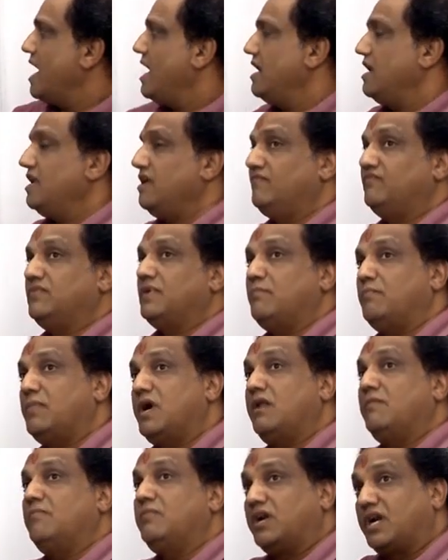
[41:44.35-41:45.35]
and if the
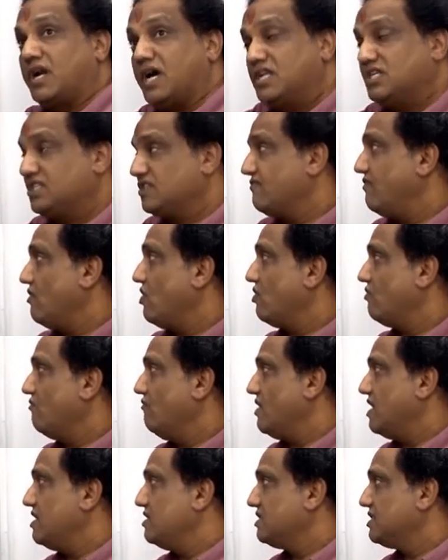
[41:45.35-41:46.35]
bulb runs for
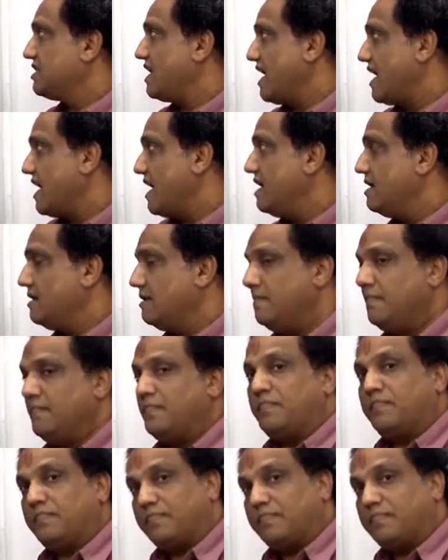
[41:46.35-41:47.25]
1 second,